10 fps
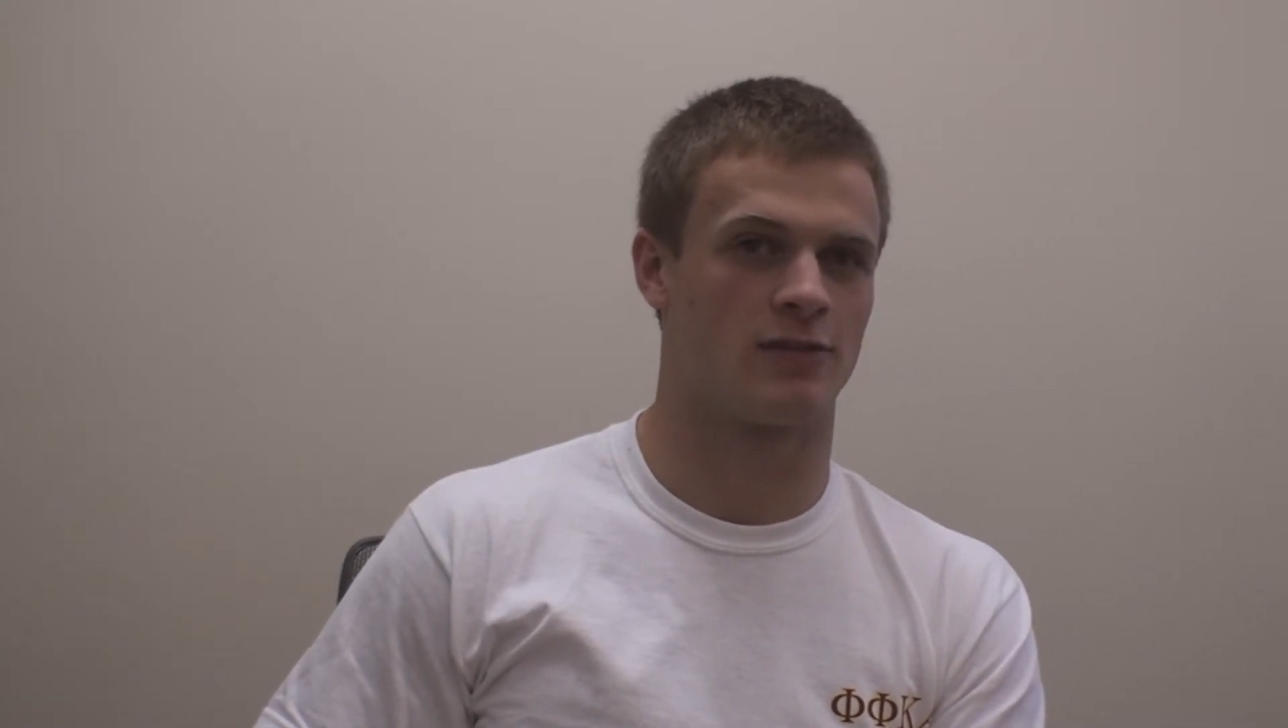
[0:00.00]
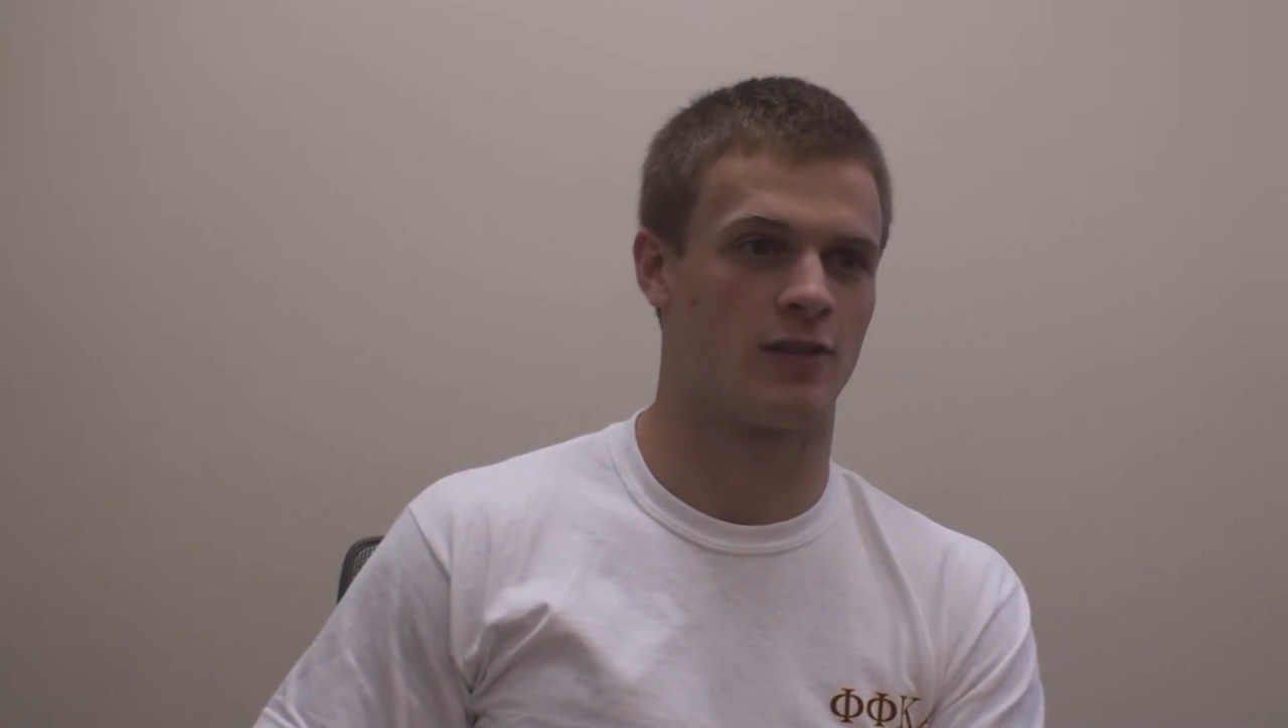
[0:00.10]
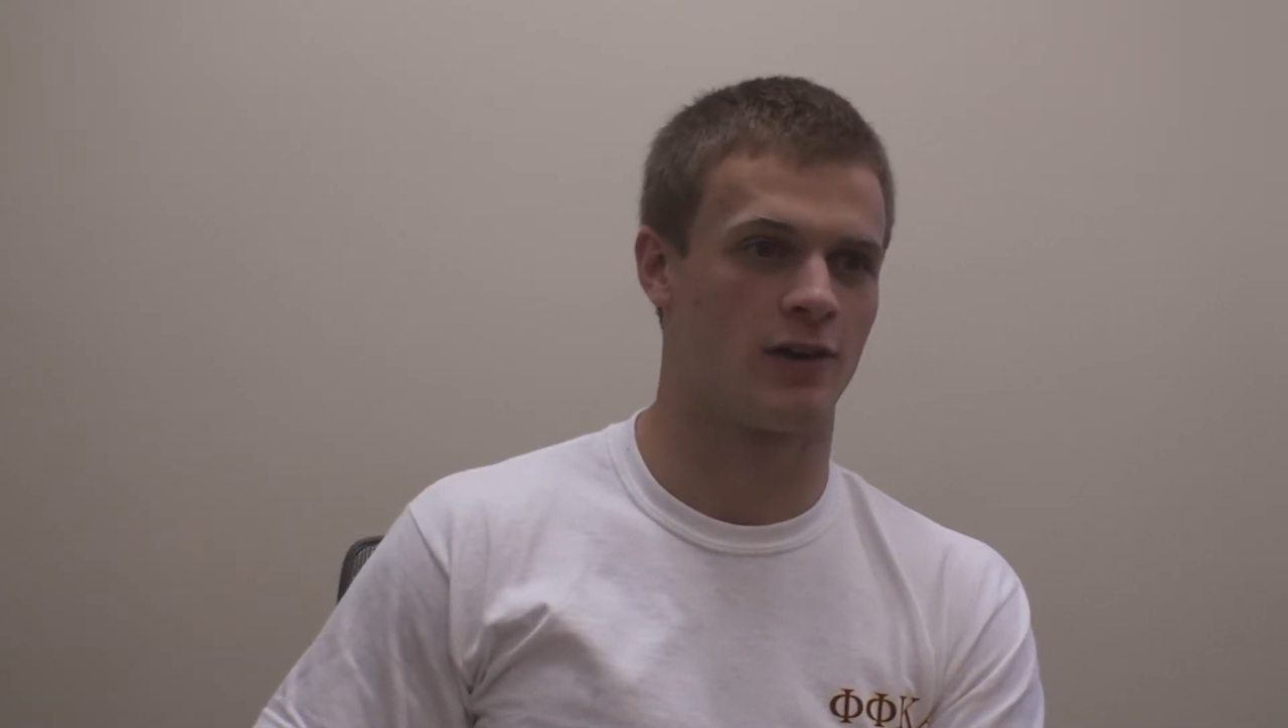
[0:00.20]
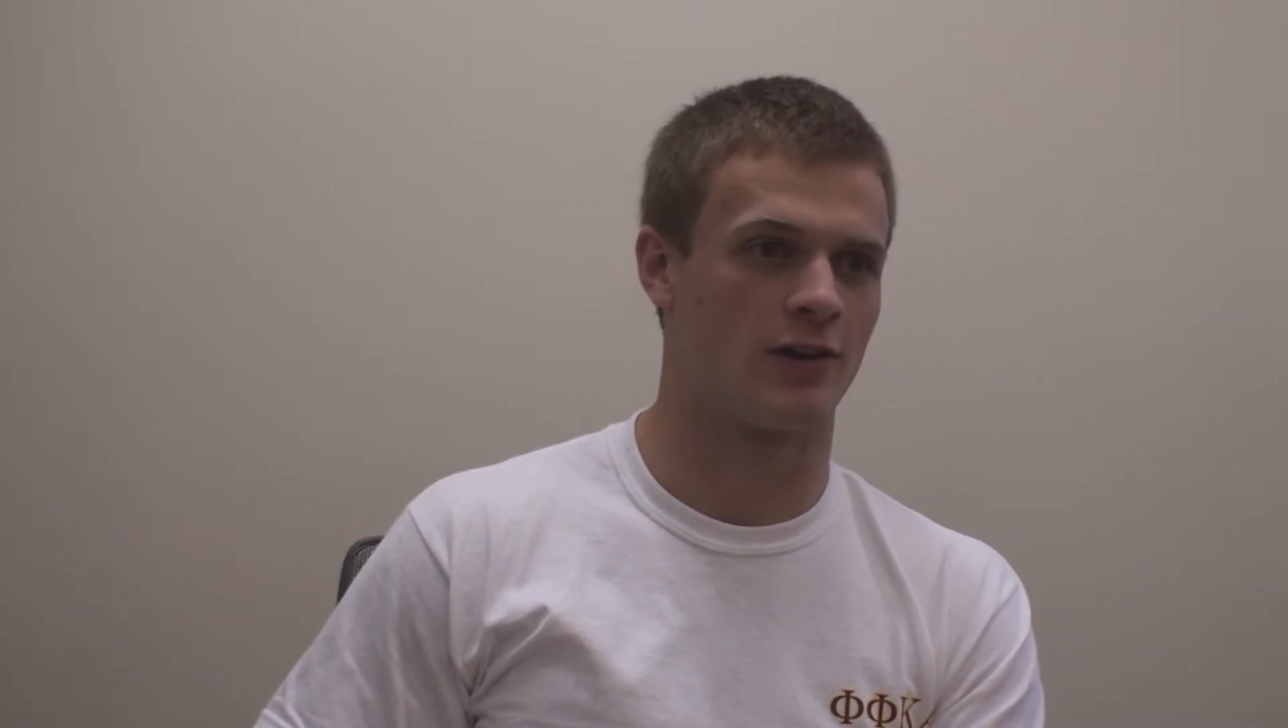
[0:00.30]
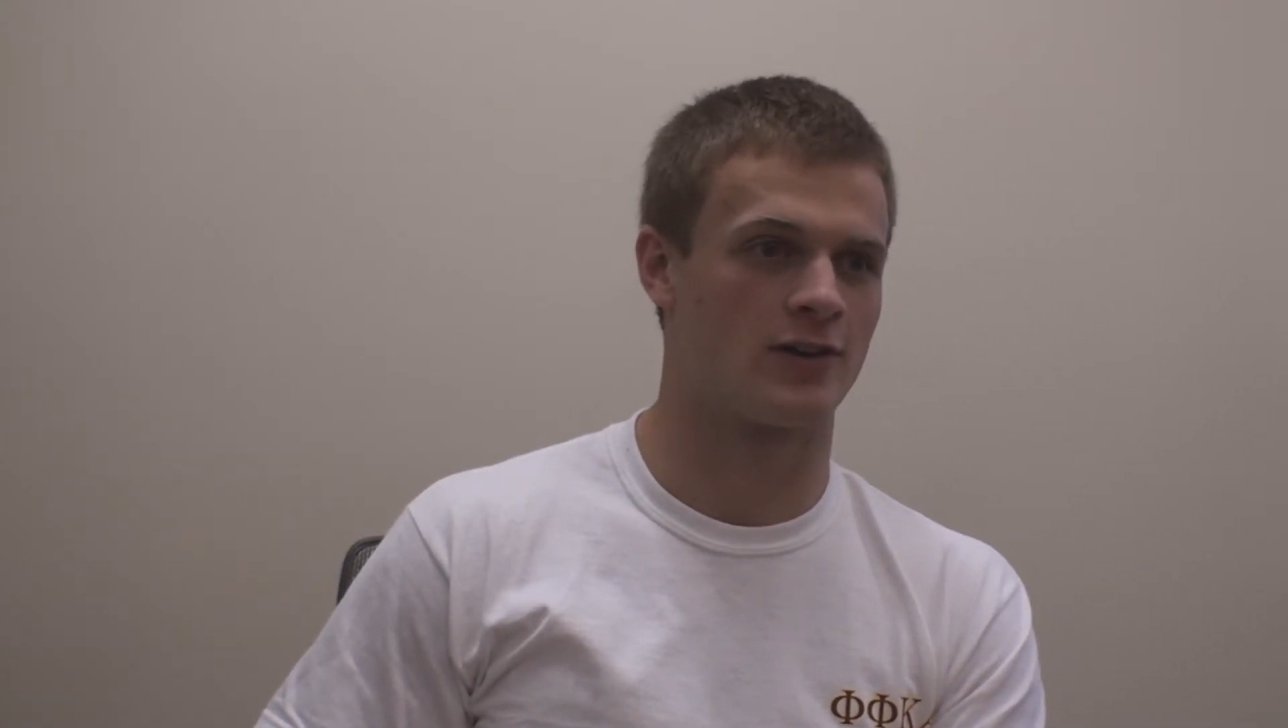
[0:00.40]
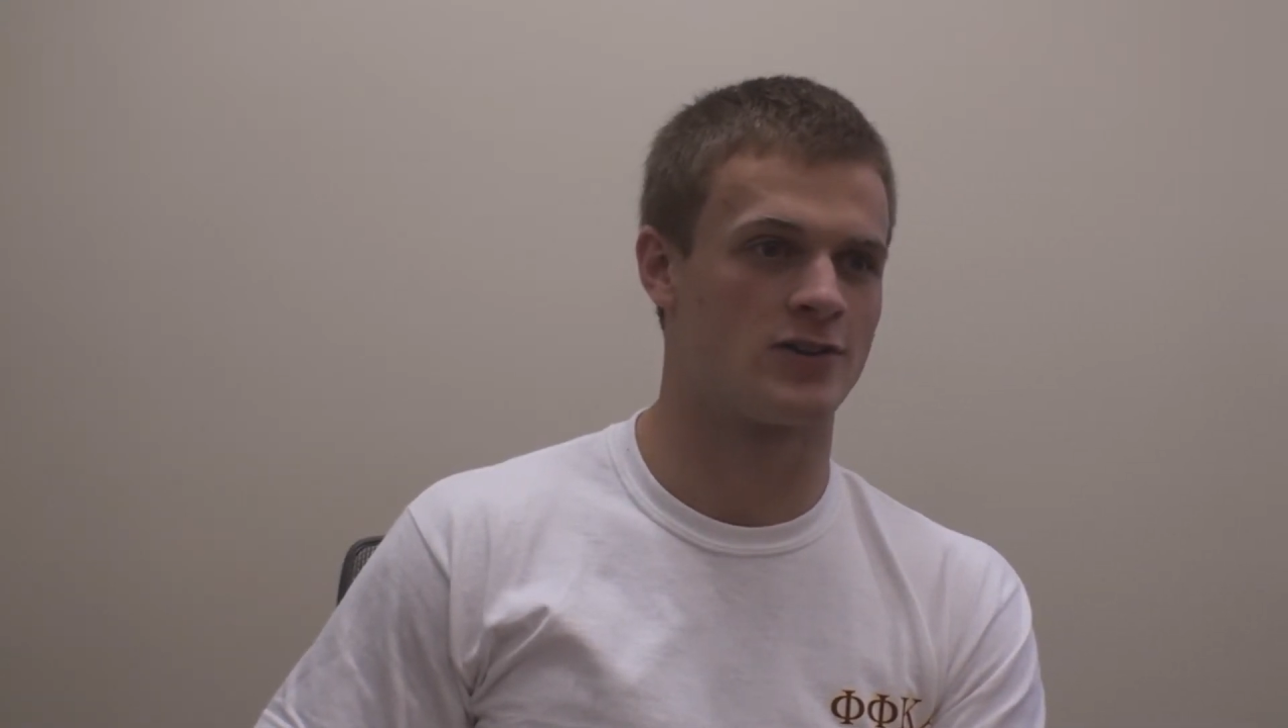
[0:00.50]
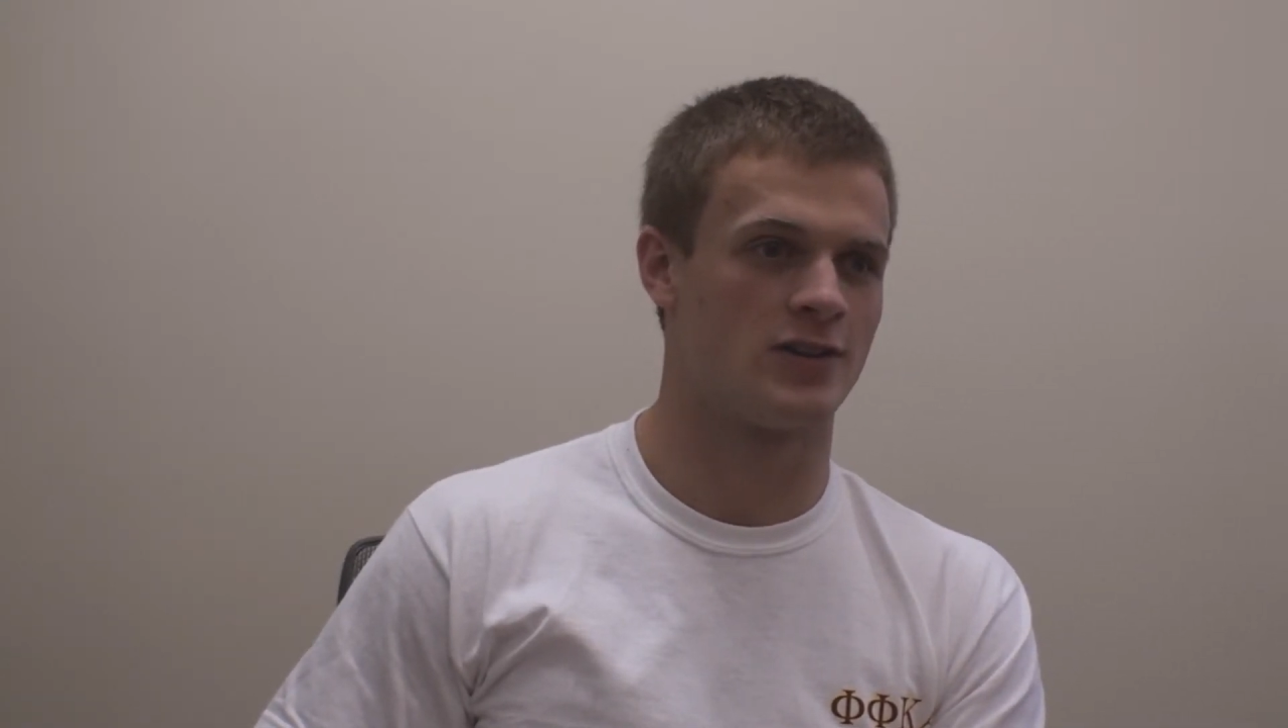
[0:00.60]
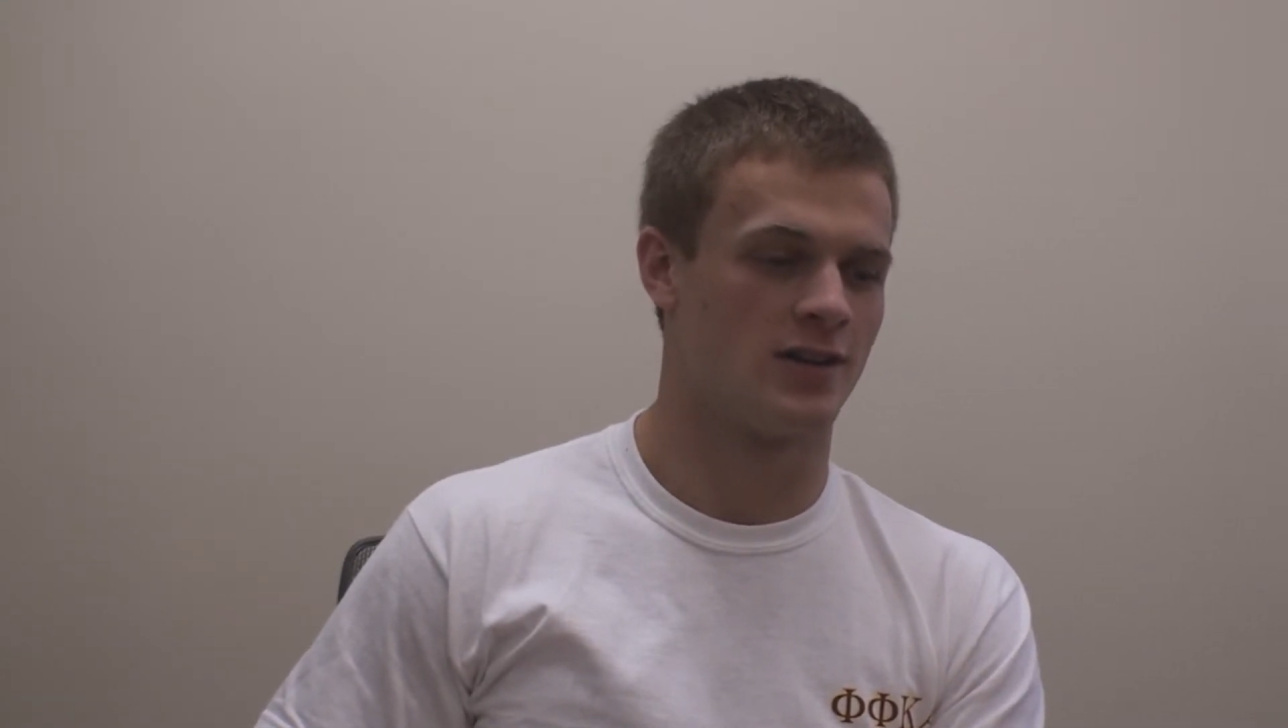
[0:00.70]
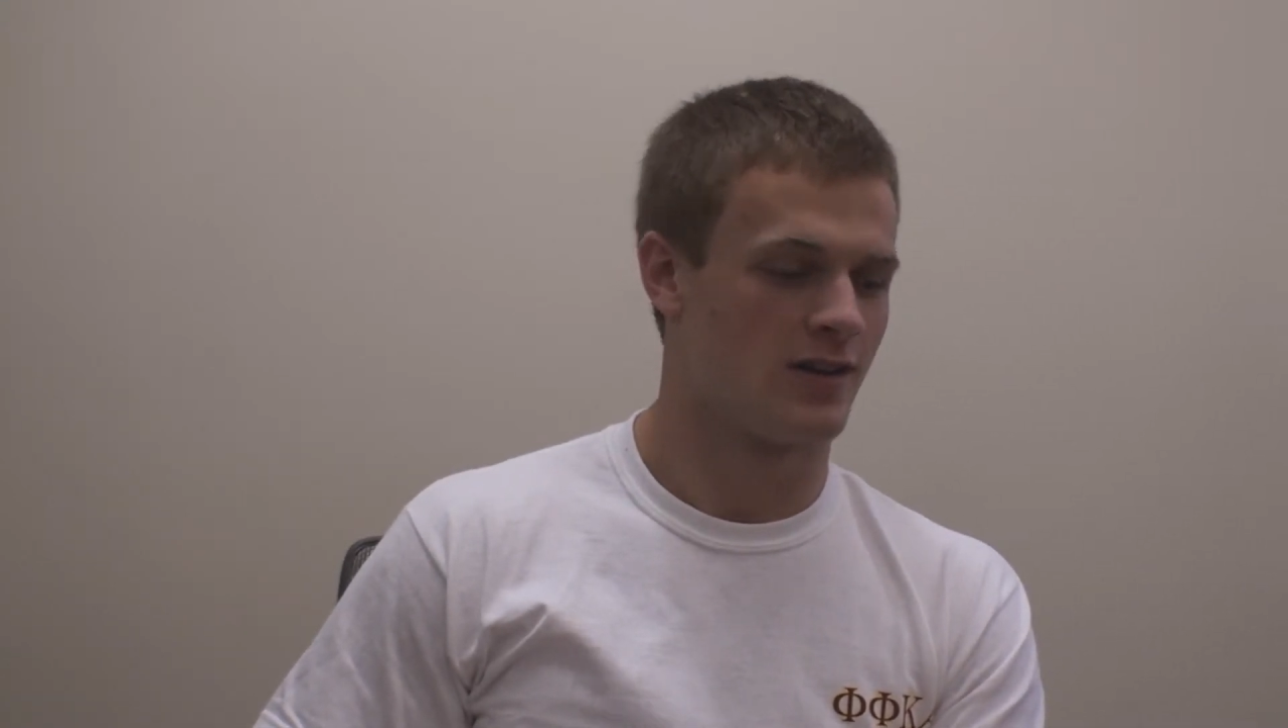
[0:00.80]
this large.